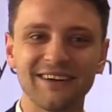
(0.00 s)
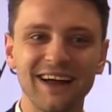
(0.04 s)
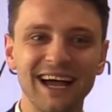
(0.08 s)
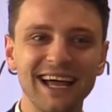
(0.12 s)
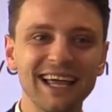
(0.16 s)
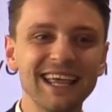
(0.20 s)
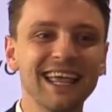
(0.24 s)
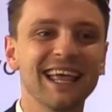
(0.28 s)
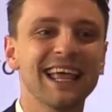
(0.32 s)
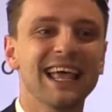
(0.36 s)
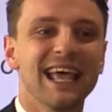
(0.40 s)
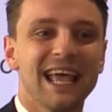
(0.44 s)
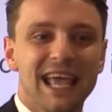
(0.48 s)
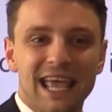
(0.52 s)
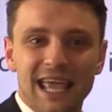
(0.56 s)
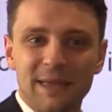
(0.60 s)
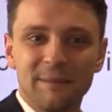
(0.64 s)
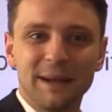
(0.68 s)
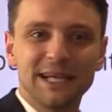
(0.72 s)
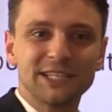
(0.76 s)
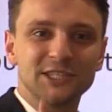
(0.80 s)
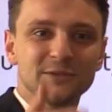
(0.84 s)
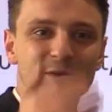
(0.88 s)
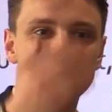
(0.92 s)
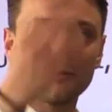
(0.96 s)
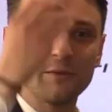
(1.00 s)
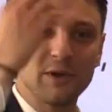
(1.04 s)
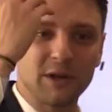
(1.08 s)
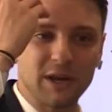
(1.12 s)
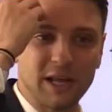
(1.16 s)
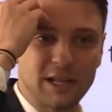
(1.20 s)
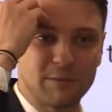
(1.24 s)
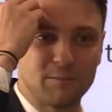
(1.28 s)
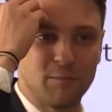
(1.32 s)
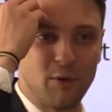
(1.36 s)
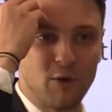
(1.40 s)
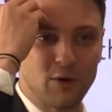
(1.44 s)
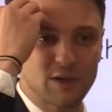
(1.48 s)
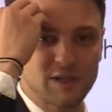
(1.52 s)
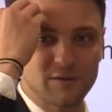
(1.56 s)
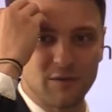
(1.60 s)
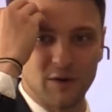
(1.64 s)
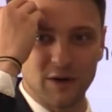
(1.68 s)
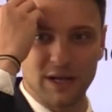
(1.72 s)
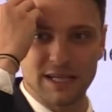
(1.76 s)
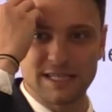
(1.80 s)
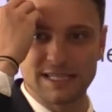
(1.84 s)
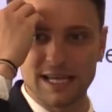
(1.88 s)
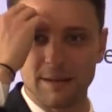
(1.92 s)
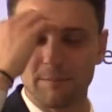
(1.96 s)
Right? Imagine when we read books,
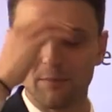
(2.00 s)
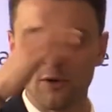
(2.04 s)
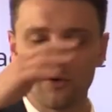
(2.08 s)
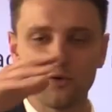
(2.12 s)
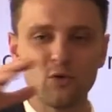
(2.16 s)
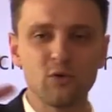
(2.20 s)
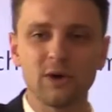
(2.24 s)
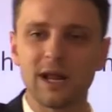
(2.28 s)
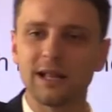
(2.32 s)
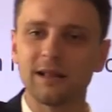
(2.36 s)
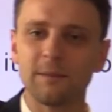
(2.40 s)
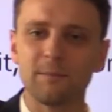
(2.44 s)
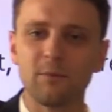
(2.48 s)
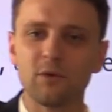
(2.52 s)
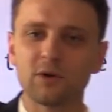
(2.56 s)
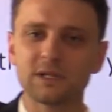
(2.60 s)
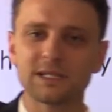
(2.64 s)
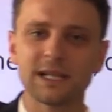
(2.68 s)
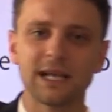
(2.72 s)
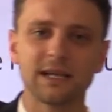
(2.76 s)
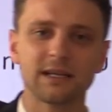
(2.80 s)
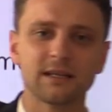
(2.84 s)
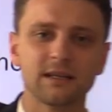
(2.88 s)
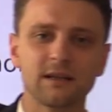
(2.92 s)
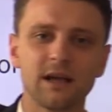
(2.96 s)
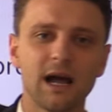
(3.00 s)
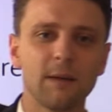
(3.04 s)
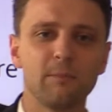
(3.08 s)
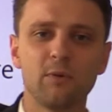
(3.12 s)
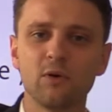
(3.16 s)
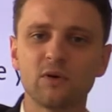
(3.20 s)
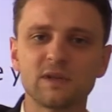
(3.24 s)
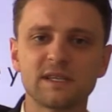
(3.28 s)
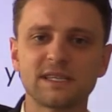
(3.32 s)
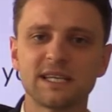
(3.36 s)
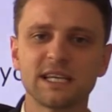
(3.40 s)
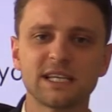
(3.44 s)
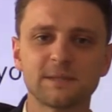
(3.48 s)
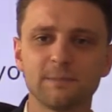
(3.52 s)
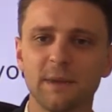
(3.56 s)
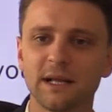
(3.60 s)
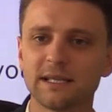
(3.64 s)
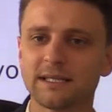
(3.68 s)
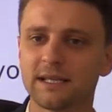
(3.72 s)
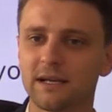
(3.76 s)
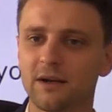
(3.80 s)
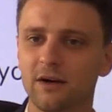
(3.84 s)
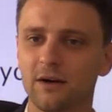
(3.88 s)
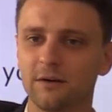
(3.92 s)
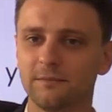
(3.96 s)
for example. Who read a book 6
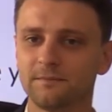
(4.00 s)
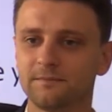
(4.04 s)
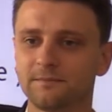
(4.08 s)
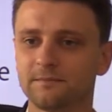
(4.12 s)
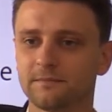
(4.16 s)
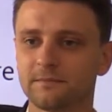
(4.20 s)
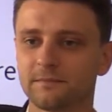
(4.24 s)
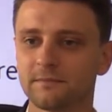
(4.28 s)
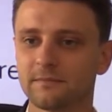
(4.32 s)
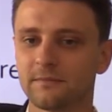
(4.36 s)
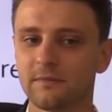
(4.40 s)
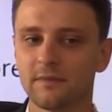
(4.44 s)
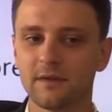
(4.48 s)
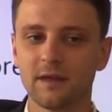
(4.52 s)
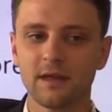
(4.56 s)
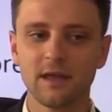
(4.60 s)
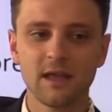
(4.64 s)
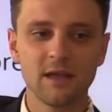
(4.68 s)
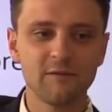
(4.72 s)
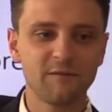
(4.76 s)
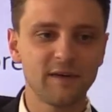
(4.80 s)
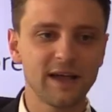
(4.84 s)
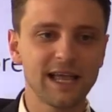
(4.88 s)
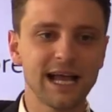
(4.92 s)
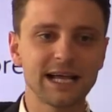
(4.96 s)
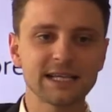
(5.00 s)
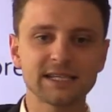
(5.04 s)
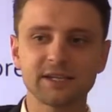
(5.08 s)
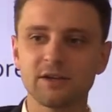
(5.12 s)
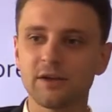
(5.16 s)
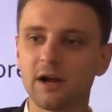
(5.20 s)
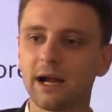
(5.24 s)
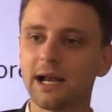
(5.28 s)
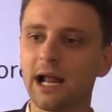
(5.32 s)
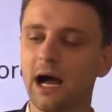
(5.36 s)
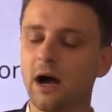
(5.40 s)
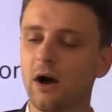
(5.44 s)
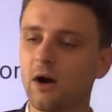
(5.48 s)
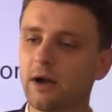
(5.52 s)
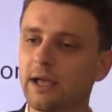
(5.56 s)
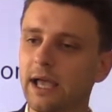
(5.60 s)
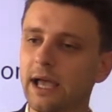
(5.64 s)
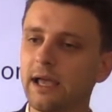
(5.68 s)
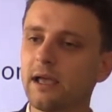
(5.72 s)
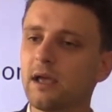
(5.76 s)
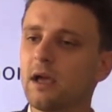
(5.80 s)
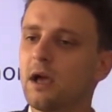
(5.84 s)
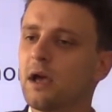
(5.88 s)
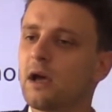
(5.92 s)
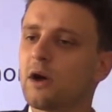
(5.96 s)
months ago? If I ask you right now,
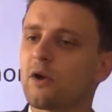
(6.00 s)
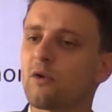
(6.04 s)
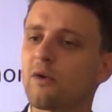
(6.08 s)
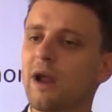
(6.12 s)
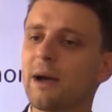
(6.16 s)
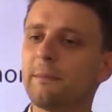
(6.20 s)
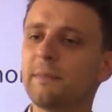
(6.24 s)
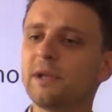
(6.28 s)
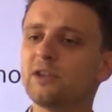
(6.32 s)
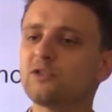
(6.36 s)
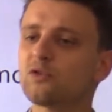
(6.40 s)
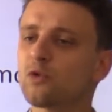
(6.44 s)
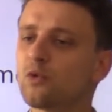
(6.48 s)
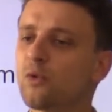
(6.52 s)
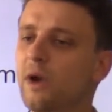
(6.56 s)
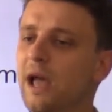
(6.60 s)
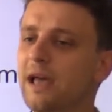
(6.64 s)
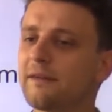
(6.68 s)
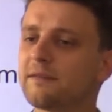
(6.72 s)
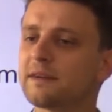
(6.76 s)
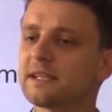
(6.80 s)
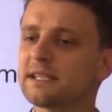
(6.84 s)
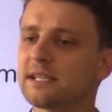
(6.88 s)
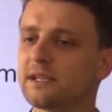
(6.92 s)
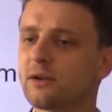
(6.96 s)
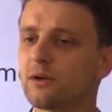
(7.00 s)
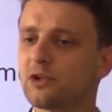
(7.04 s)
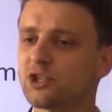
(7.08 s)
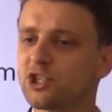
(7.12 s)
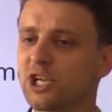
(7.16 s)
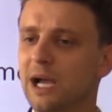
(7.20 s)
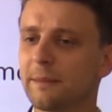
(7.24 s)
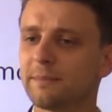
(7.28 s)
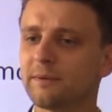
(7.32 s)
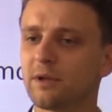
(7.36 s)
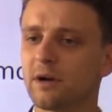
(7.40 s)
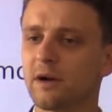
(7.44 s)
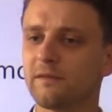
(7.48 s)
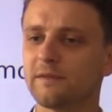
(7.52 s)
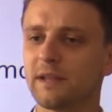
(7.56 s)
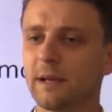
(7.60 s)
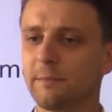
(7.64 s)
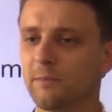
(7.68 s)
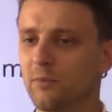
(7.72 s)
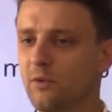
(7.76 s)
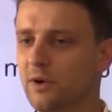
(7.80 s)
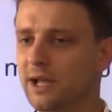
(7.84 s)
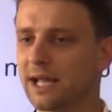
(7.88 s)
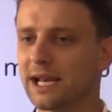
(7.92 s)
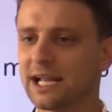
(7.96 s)
okay, run me through every single chapter of
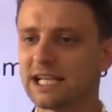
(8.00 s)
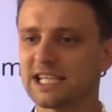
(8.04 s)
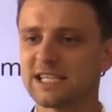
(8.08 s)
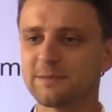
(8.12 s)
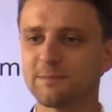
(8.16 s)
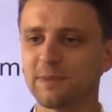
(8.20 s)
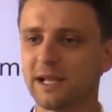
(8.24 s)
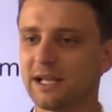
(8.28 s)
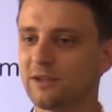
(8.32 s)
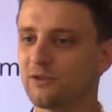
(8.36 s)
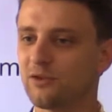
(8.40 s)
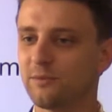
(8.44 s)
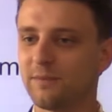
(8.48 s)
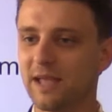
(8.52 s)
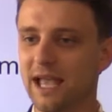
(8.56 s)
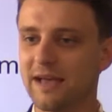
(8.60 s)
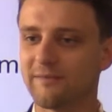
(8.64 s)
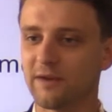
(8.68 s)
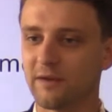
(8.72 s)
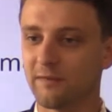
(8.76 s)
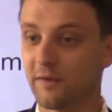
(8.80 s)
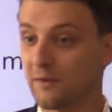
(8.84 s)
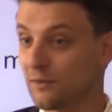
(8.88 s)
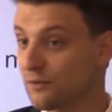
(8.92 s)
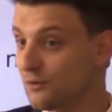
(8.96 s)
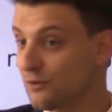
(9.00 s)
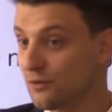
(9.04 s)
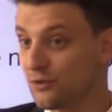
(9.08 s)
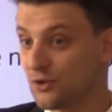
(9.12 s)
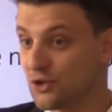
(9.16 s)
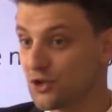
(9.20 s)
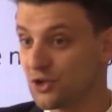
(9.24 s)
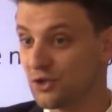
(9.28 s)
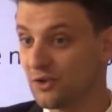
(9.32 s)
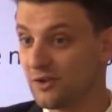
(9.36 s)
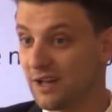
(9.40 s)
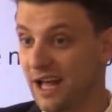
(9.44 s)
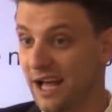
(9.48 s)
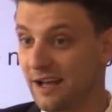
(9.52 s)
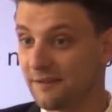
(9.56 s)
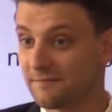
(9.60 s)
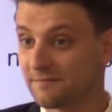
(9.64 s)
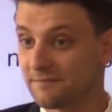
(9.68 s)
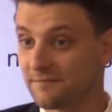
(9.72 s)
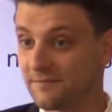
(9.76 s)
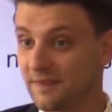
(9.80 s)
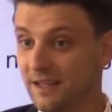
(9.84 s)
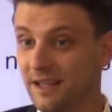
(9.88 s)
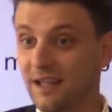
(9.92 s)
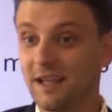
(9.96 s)
that book and explain to me everything. Could you do
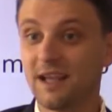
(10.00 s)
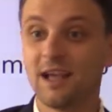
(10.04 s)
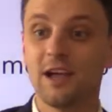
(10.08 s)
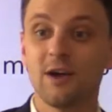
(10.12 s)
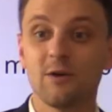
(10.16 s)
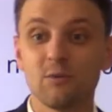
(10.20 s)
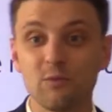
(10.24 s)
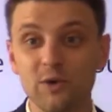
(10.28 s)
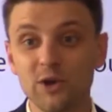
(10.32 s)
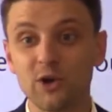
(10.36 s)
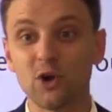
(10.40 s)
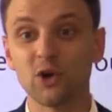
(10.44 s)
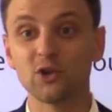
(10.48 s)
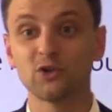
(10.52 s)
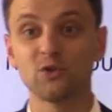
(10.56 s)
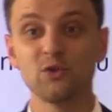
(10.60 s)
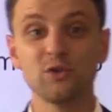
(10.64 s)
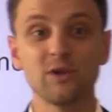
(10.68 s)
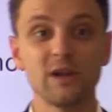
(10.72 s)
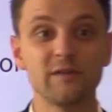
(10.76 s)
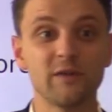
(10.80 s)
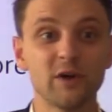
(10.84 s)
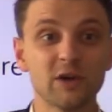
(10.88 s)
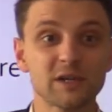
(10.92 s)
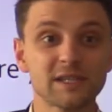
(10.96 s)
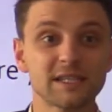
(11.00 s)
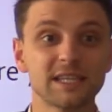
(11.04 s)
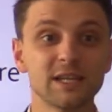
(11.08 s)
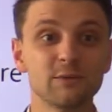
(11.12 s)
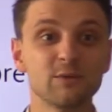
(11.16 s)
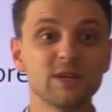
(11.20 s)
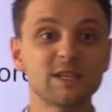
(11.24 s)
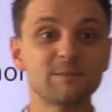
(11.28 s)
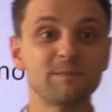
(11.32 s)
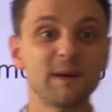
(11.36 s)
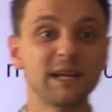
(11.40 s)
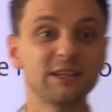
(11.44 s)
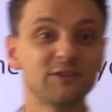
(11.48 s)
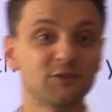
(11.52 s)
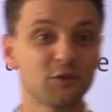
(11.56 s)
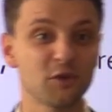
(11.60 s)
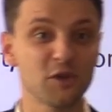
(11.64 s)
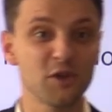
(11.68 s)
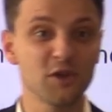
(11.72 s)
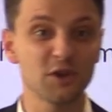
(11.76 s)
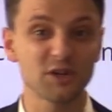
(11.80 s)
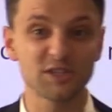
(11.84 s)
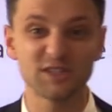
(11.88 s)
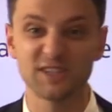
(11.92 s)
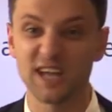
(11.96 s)
that? No. We go to university, we spend
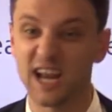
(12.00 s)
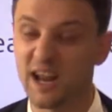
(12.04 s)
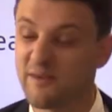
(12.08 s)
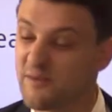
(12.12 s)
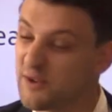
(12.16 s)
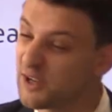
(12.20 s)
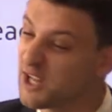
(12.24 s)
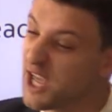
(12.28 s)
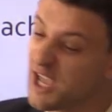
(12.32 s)
3 years there